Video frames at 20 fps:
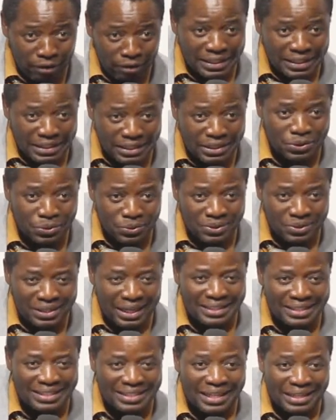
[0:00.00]
ever since you
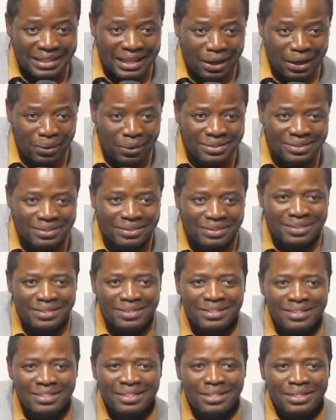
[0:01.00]
trusted the Lord?
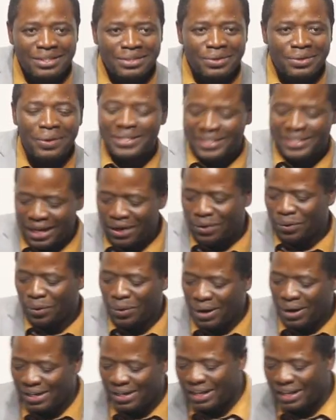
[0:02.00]
Don't take
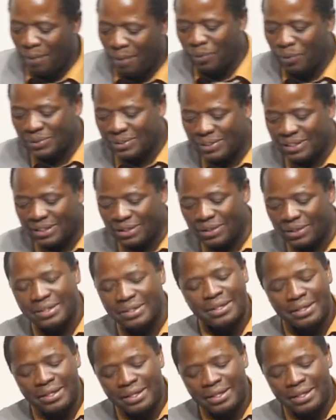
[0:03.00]
wrong examples in those.